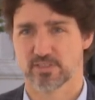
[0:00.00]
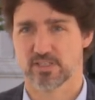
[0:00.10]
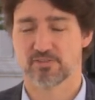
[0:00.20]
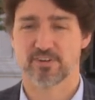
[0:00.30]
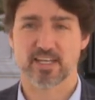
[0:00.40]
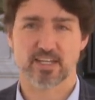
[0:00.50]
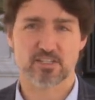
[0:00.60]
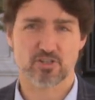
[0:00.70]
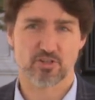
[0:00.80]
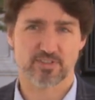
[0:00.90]
in the fight
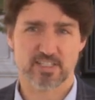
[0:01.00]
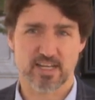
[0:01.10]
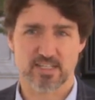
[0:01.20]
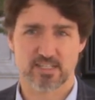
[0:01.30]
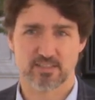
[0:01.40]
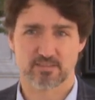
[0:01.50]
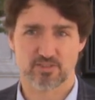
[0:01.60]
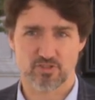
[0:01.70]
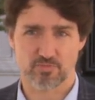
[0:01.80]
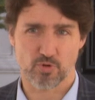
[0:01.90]
against COVID-19
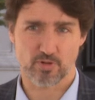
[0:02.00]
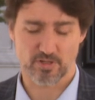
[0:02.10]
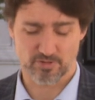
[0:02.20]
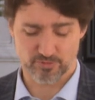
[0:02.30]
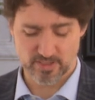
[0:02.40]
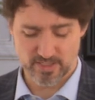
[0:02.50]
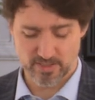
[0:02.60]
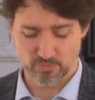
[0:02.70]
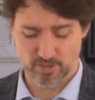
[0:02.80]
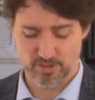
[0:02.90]
to support our
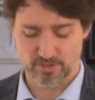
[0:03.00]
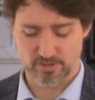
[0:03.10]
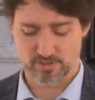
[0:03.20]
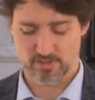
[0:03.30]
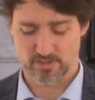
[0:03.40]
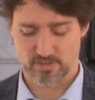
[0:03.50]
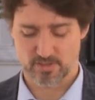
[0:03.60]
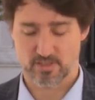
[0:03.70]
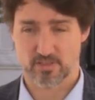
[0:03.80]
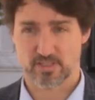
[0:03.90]
frontline workers,
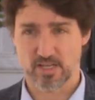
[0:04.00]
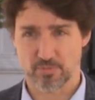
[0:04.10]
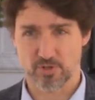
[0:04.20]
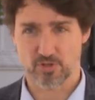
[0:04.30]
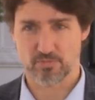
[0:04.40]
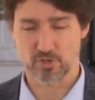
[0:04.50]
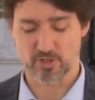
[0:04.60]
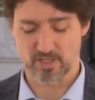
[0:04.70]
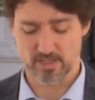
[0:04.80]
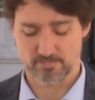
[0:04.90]
to help your
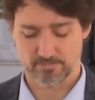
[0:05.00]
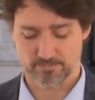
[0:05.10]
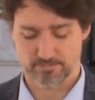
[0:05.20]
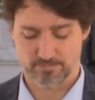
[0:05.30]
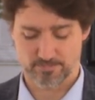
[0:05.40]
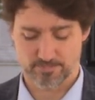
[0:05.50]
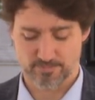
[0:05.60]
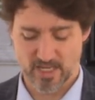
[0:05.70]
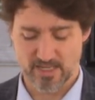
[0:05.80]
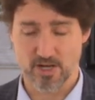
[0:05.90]
community.
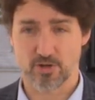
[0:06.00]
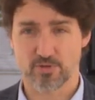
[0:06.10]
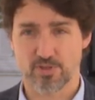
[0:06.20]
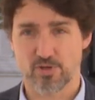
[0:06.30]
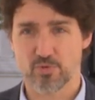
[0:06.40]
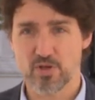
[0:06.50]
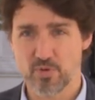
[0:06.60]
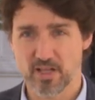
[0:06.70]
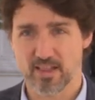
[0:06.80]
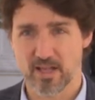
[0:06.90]
I know that we
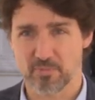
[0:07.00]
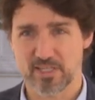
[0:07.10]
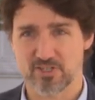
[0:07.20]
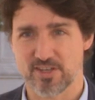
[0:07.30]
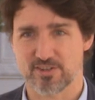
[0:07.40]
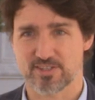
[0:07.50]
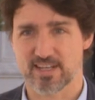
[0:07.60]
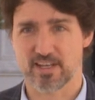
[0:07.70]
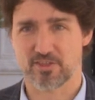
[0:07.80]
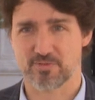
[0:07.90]
will help each other to
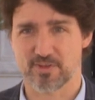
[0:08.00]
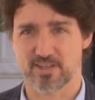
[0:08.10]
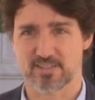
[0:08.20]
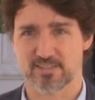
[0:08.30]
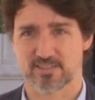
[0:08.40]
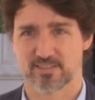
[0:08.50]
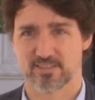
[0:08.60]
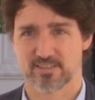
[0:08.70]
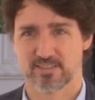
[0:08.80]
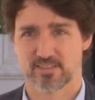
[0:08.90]
get through this,
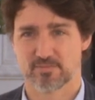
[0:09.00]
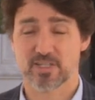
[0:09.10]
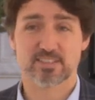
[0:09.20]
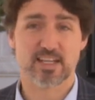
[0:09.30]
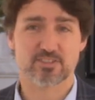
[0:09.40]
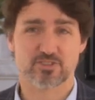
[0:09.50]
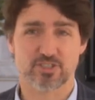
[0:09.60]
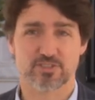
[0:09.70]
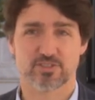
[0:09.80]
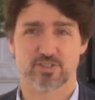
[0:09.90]
because that's
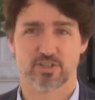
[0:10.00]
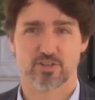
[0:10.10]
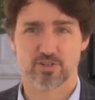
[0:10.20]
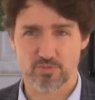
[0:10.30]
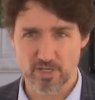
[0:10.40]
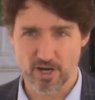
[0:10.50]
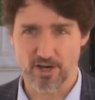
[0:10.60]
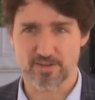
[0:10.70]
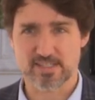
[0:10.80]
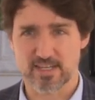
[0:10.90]
just who we
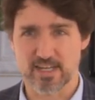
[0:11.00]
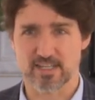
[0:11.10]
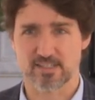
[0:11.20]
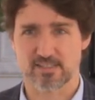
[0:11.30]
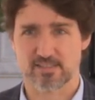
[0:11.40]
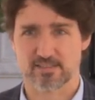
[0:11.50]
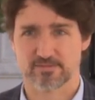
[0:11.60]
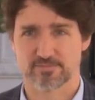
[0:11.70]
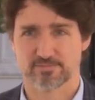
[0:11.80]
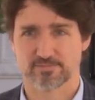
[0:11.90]
are as Canadians.
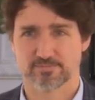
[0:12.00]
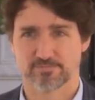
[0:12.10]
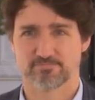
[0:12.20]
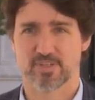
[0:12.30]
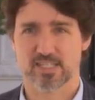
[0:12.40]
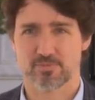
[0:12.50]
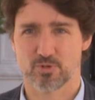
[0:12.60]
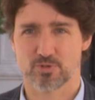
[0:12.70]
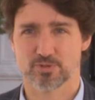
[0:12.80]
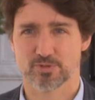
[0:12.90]
Merci
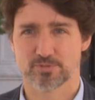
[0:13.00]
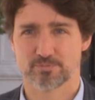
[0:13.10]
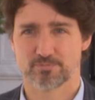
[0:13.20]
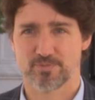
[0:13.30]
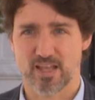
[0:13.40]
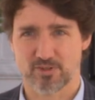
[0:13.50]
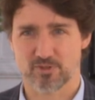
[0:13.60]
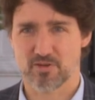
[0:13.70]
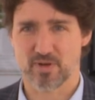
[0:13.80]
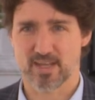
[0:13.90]
beaucoup. Have a
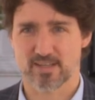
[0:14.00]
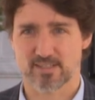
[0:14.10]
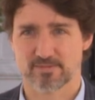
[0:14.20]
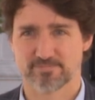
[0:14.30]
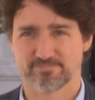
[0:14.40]
great weekend.